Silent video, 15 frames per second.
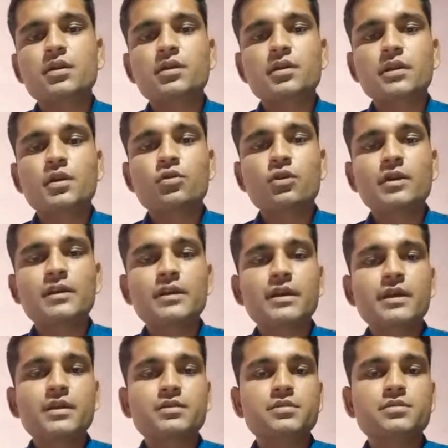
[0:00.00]
recording
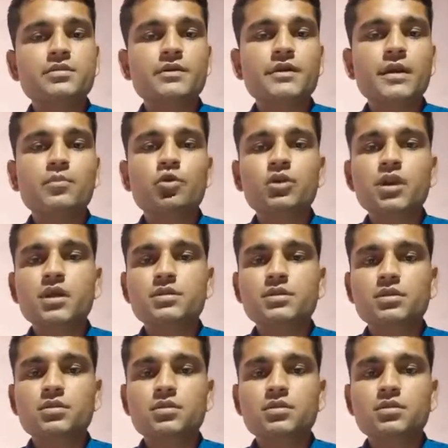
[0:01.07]
as demo class